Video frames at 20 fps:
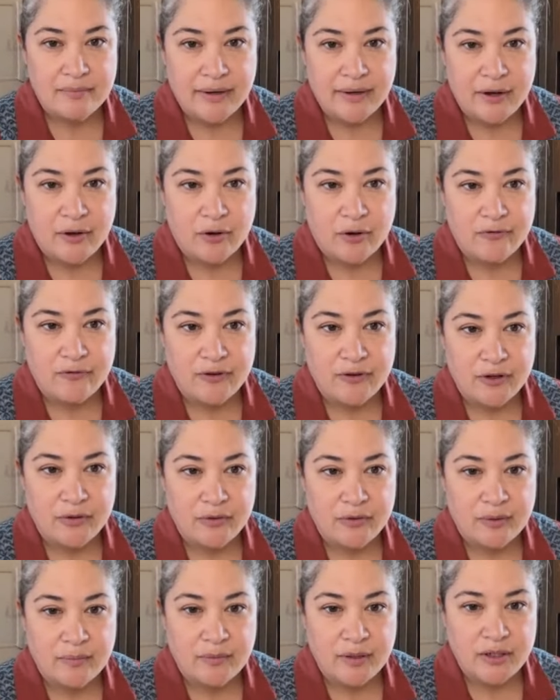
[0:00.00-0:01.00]

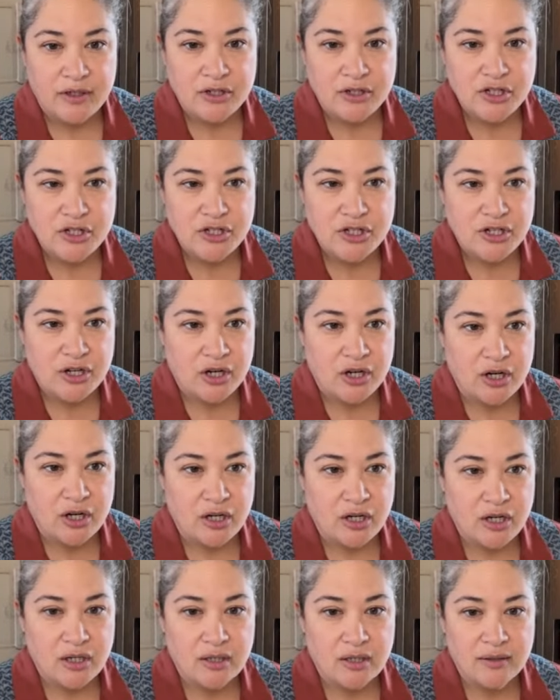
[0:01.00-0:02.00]
microphone. I'm not
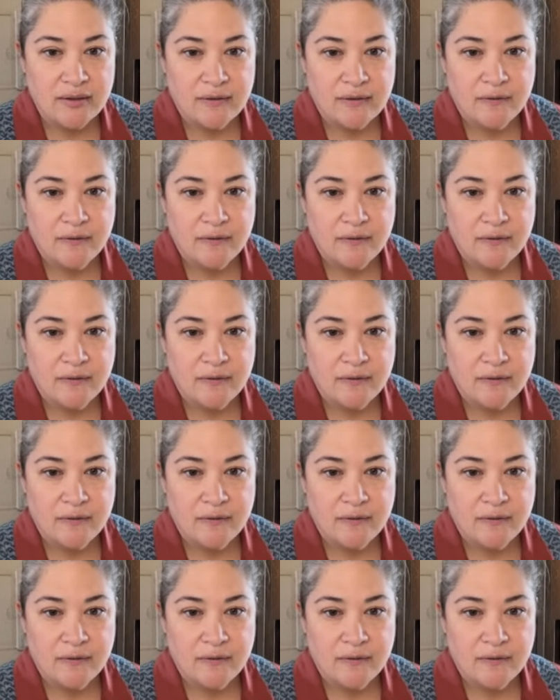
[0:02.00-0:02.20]
sure.